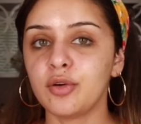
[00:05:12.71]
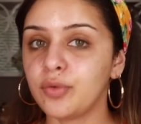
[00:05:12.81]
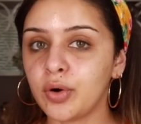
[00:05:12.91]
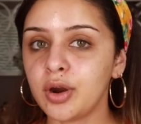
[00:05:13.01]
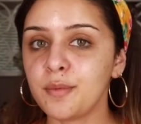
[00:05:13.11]

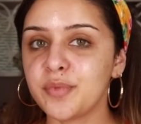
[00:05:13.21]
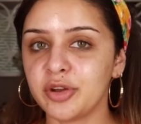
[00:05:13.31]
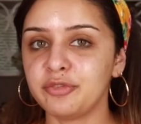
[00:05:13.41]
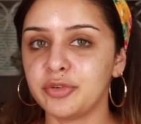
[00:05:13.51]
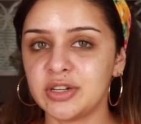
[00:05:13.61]

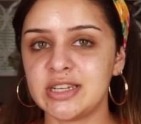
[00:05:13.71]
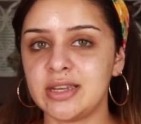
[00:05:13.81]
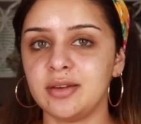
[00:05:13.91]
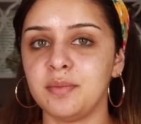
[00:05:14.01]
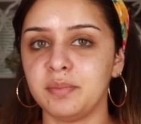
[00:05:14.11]

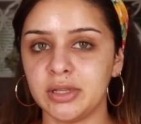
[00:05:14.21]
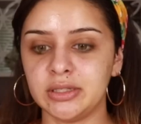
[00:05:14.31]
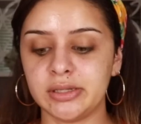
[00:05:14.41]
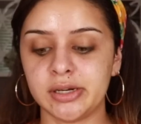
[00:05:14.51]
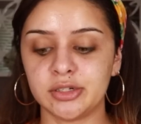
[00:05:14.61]
4.14
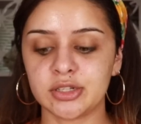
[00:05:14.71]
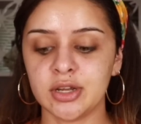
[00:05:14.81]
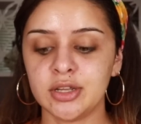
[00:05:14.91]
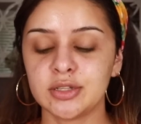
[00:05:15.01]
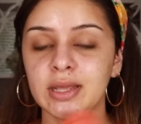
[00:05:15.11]
milliliters.
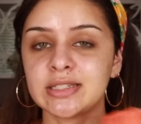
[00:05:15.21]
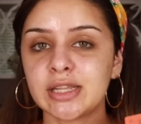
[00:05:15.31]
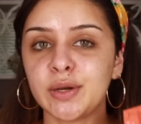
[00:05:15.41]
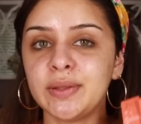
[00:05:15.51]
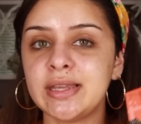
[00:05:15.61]
So that's
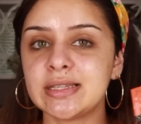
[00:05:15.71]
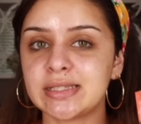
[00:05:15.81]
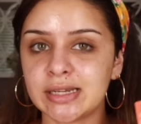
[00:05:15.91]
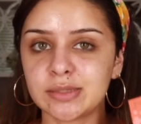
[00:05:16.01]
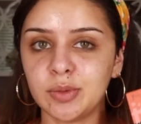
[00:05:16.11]
literally
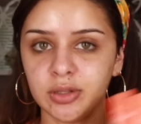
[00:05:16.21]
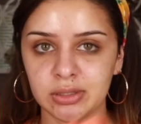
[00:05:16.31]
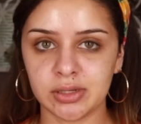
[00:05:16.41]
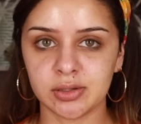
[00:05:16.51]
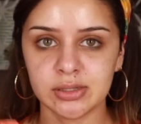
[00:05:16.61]
6
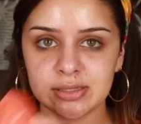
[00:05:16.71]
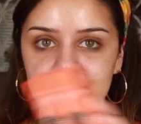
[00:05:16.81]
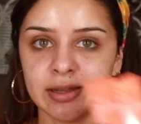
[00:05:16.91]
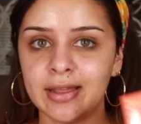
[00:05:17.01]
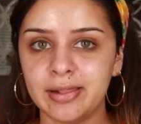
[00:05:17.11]
milliliters
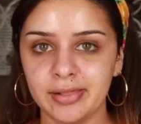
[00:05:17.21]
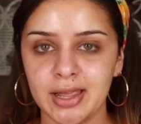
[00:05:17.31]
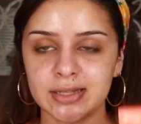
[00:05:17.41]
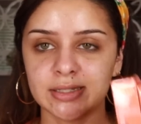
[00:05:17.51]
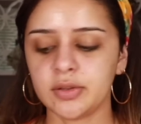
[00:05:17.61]

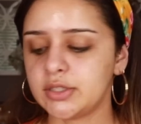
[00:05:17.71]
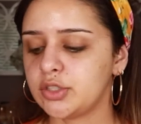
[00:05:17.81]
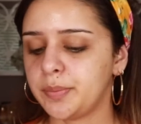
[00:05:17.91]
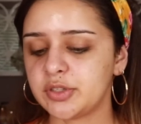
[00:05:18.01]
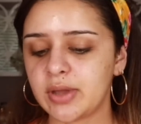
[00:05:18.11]
less. So this is
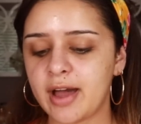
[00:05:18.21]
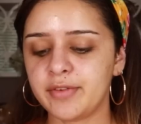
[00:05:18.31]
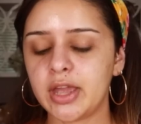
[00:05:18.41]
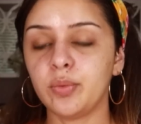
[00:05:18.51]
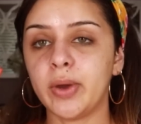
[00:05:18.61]
supposed to have
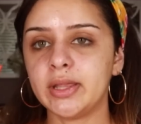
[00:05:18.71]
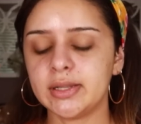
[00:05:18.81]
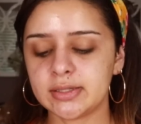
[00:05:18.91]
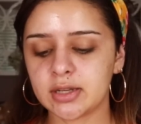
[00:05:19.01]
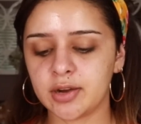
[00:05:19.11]
a
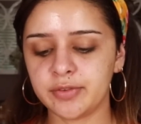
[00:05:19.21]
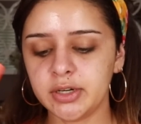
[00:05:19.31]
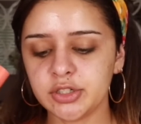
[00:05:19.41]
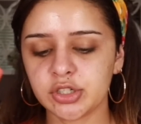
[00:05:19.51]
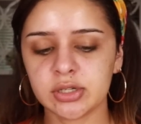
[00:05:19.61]
weightless
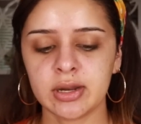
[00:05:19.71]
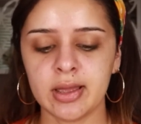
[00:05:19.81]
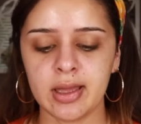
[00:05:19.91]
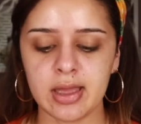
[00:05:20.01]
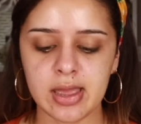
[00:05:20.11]
coverage
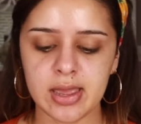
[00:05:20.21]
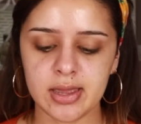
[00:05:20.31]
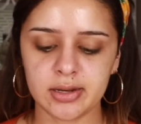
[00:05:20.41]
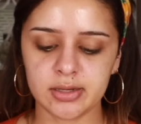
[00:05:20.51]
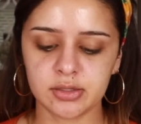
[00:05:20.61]

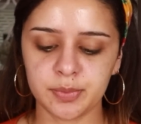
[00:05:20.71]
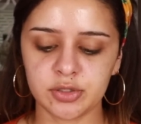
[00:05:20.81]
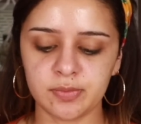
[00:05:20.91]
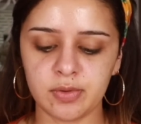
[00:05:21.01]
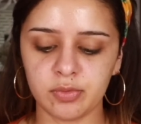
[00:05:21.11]
and it's
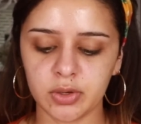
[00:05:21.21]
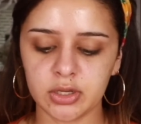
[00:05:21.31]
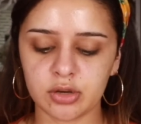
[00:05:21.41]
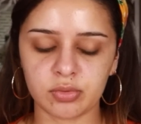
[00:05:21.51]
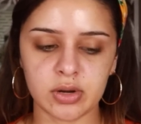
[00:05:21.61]
supposed to be
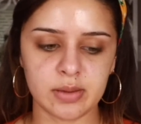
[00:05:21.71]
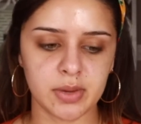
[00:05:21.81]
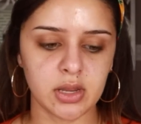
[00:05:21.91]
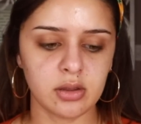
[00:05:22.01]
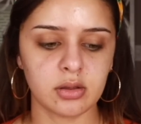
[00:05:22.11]
really
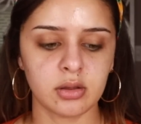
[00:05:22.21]
creamy.